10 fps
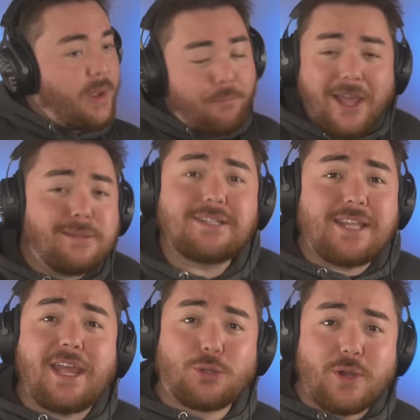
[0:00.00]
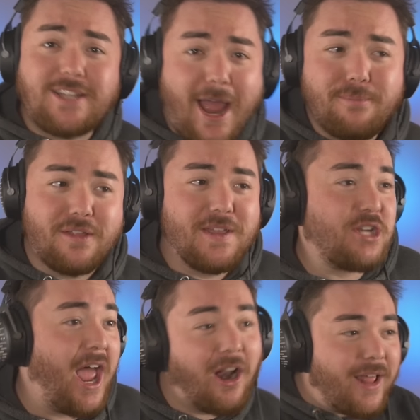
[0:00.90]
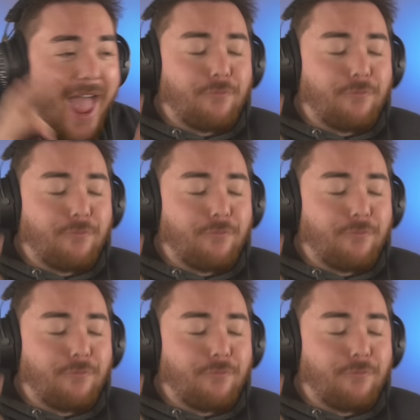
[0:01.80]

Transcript: We played this like three times on the channel.